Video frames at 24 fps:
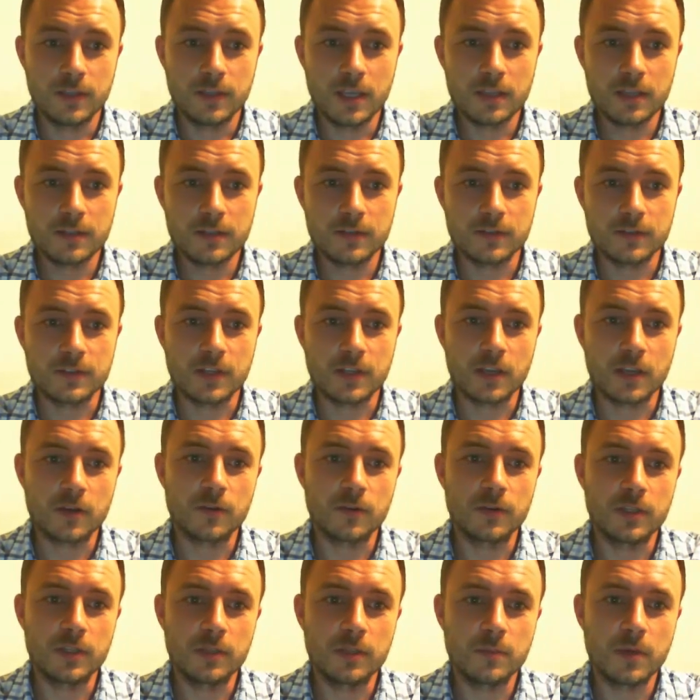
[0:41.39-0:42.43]
To get to the
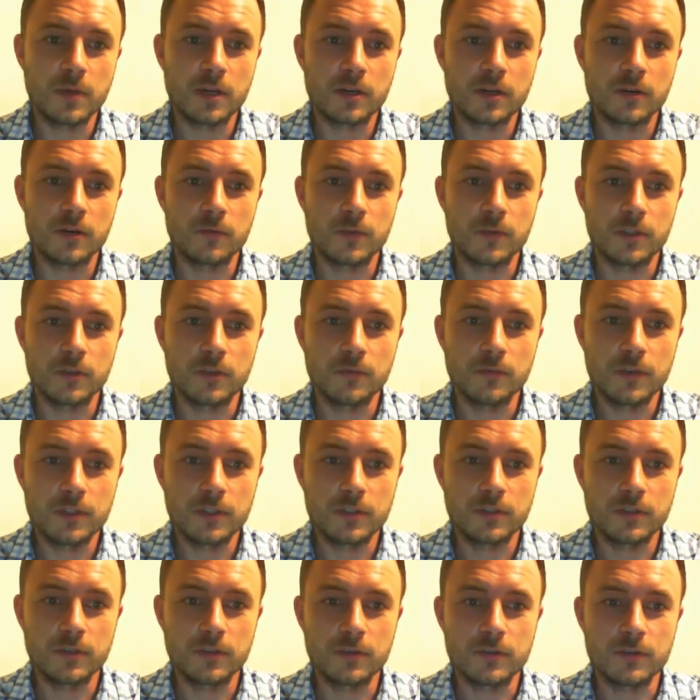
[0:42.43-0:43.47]
Sitecore Debugger, what you
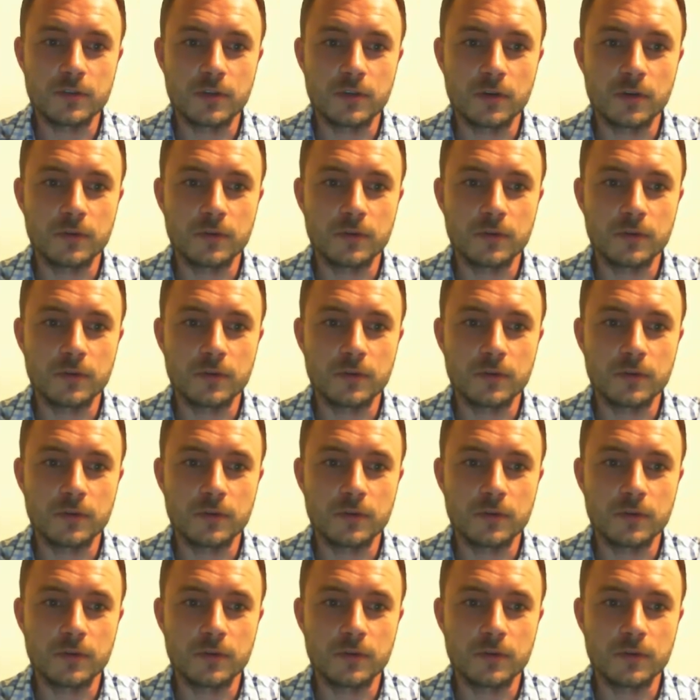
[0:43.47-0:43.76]
want to